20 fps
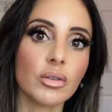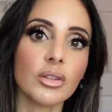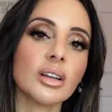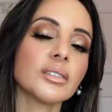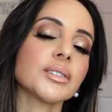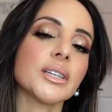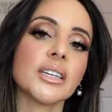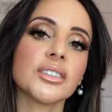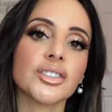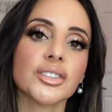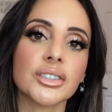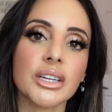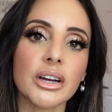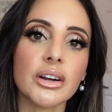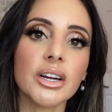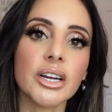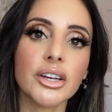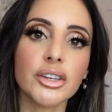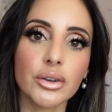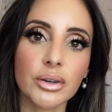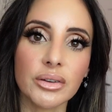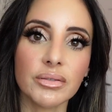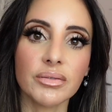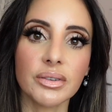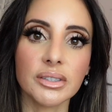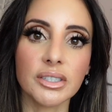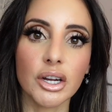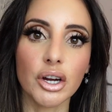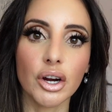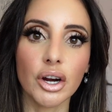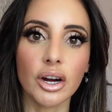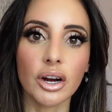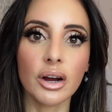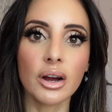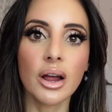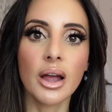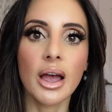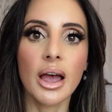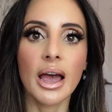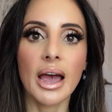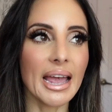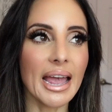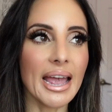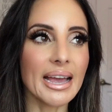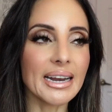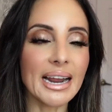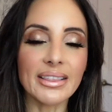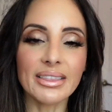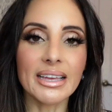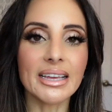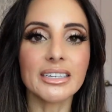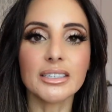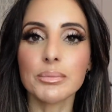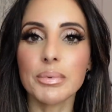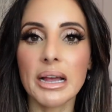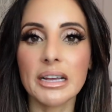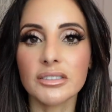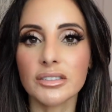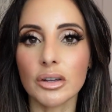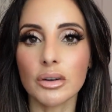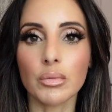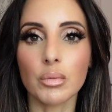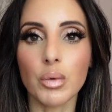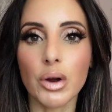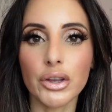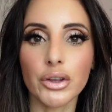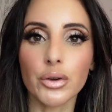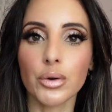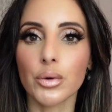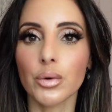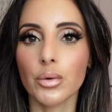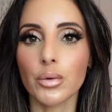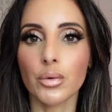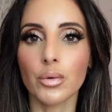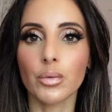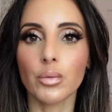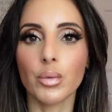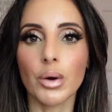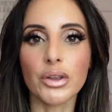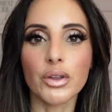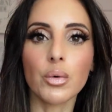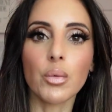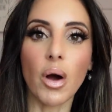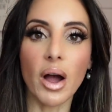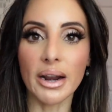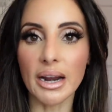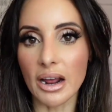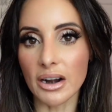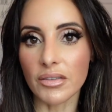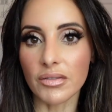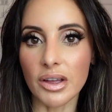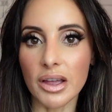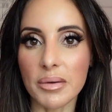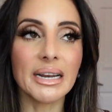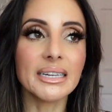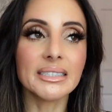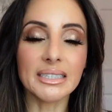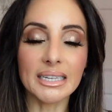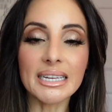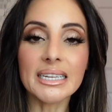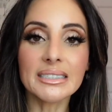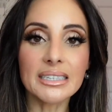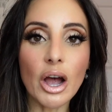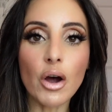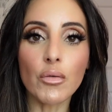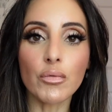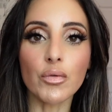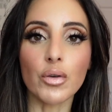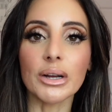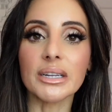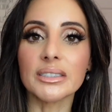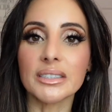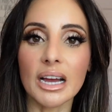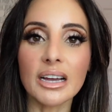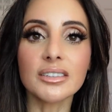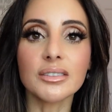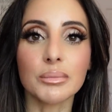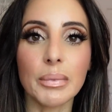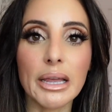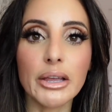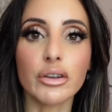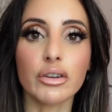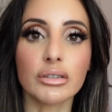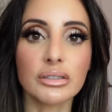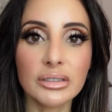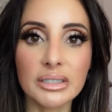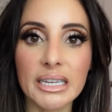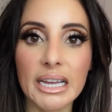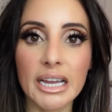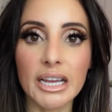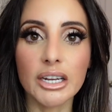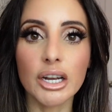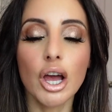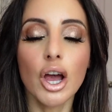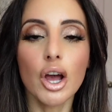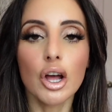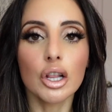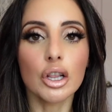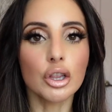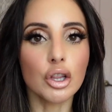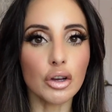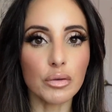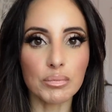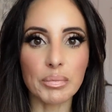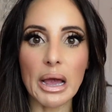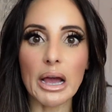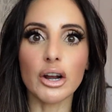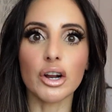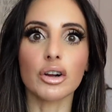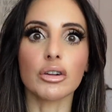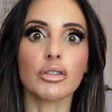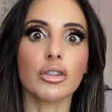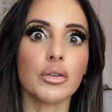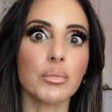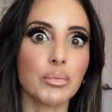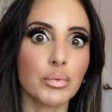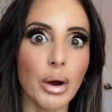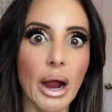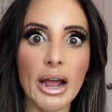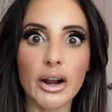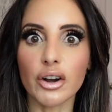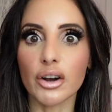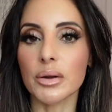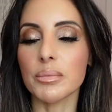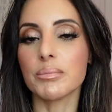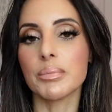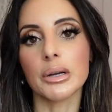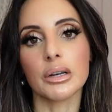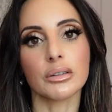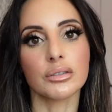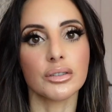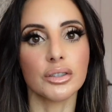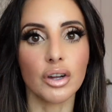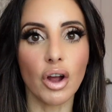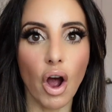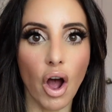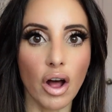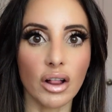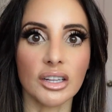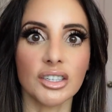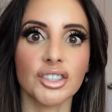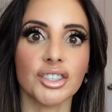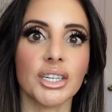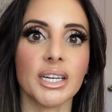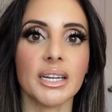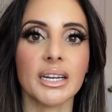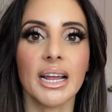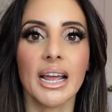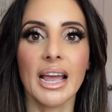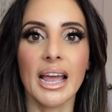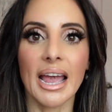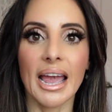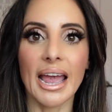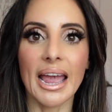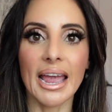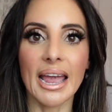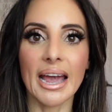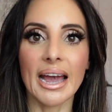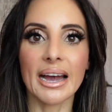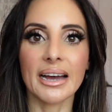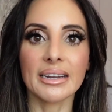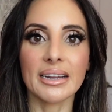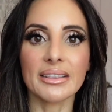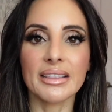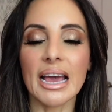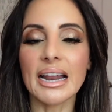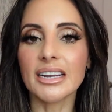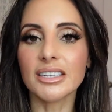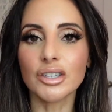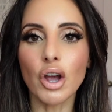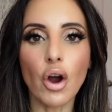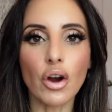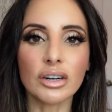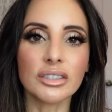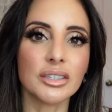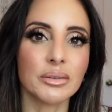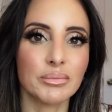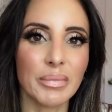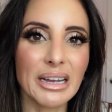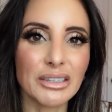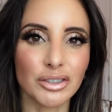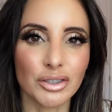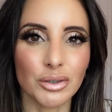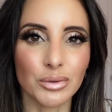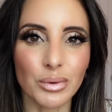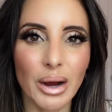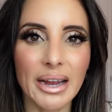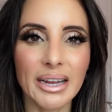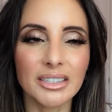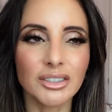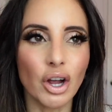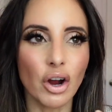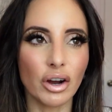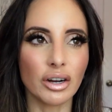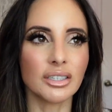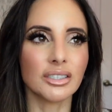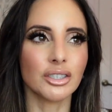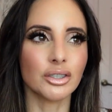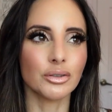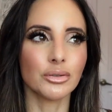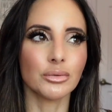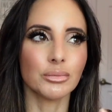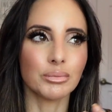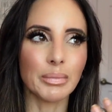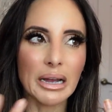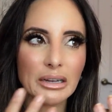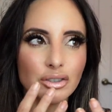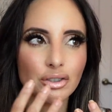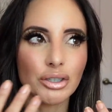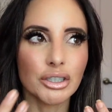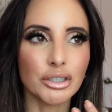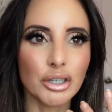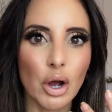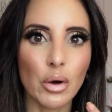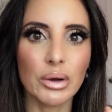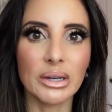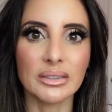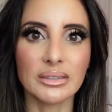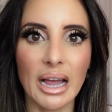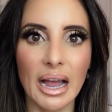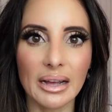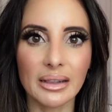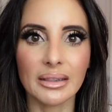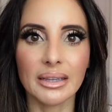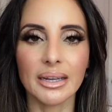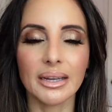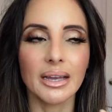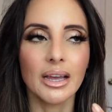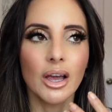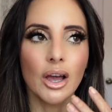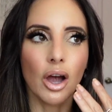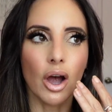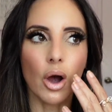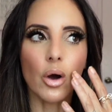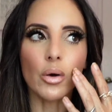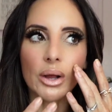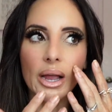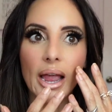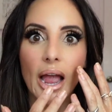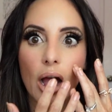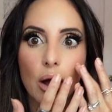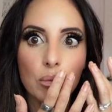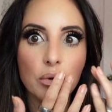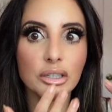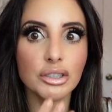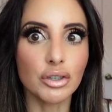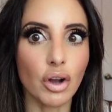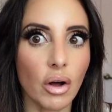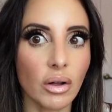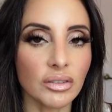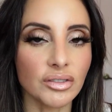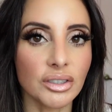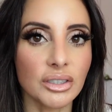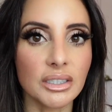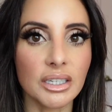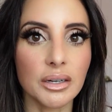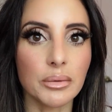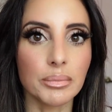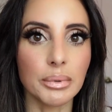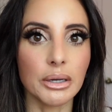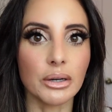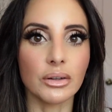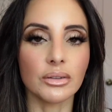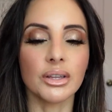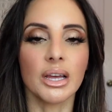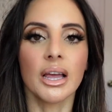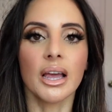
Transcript: Los Angeles area, you can visit her. And I think it depends on what you want out of it. But it is helpful. It does make your skin look better, look brighter. It builds the collagen. And that is hard to measure, right? It's hard to measure and know exactly, okay, how much collagen did it build?